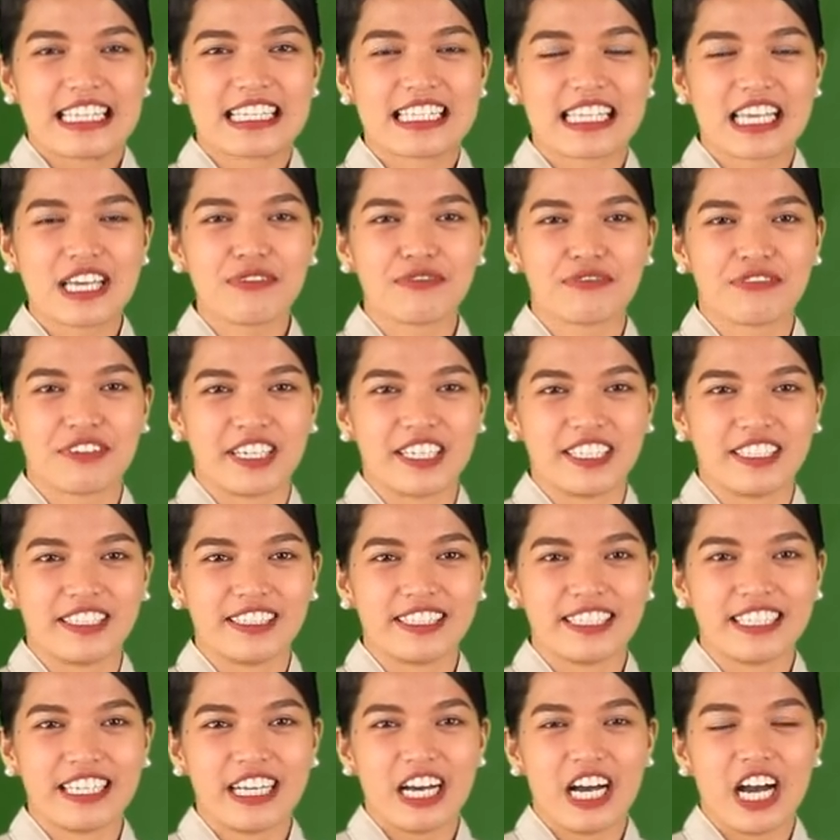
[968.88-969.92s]

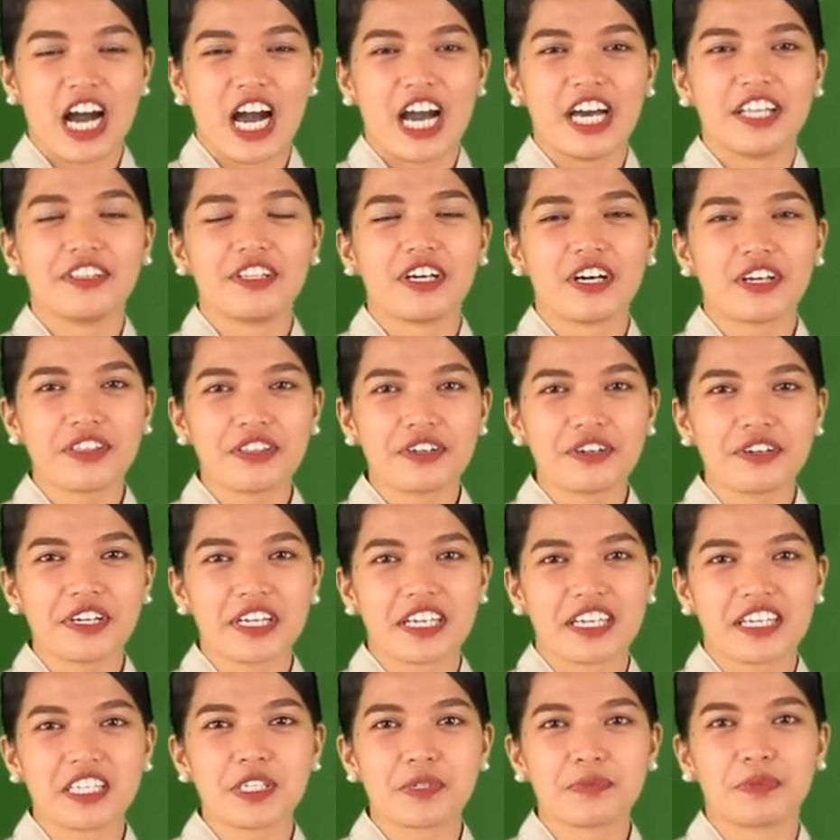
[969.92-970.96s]
7. Another
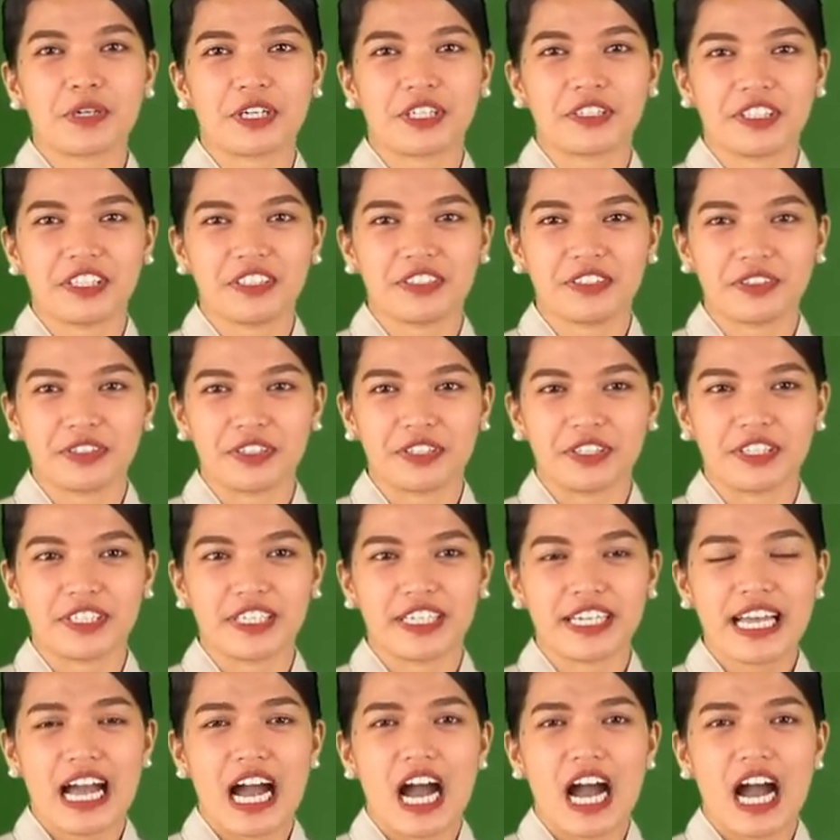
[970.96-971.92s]
is bartender.